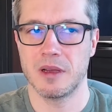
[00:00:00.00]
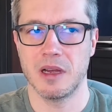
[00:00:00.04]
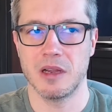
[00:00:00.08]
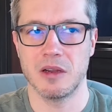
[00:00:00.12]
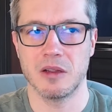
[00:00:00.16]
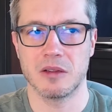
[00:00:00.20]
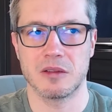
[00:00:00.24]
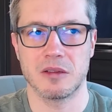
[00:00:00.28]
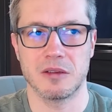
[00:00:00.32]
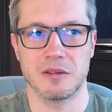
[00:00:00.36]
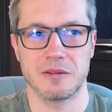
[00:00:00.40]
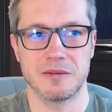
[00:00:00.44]
a
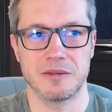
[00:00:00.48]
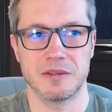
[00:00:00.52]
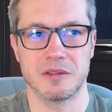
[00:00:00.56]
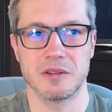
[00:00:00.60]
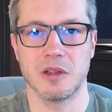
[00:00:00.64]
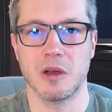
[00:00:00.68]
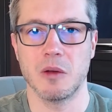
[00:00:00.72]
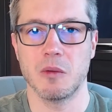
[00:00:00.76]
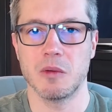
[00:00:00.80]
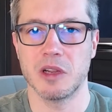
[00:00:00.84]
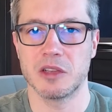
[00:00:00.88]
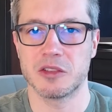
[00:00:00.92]
lot of
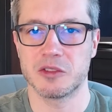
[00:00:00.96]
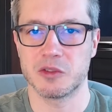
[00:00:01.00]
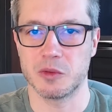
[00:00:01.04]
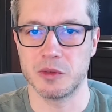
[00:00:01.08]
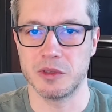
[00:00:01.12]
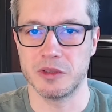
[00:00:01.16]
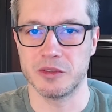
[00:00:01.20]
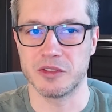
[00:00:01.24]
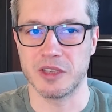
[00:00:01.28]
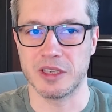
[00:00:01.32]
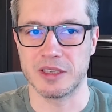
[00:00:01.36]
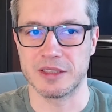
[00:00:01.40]
knowledge to
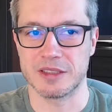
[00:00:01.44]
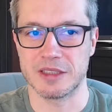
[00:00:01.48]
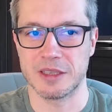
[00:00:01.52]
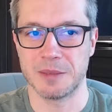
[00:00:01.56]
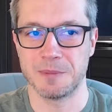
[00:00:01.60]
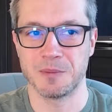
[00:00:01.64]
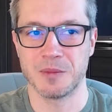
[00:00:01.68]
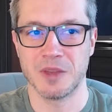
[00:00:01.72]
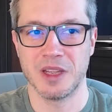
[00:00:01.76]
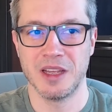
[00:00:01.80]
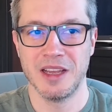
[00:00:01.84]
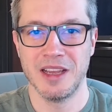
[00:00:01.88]
ingest.
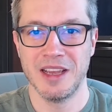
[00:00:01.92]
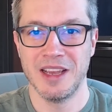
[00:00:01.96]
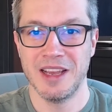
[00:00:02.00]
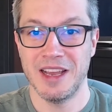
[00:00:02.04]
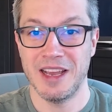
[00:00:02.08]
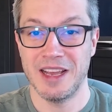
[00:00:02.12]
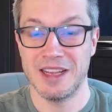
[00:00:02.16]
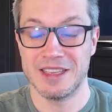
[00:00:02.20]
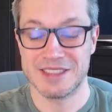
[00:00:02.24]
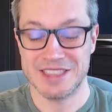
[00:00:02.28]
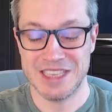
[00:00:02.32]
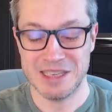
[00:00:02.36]

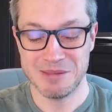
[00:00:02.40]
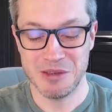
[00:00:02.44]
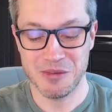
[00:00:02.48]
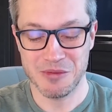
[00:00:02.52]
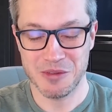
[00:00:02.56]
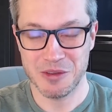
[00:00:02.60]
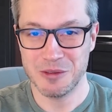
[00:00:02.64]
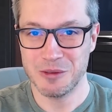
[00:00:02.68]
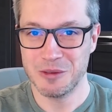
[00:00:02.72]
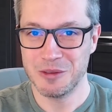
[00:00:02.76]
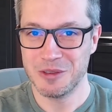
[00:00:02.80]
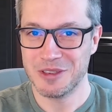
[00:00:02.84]
And some of
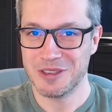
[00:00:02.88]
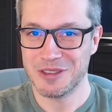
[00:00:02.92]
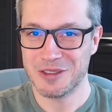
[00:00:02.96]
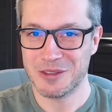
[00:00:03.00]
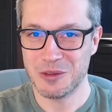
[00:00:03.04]
you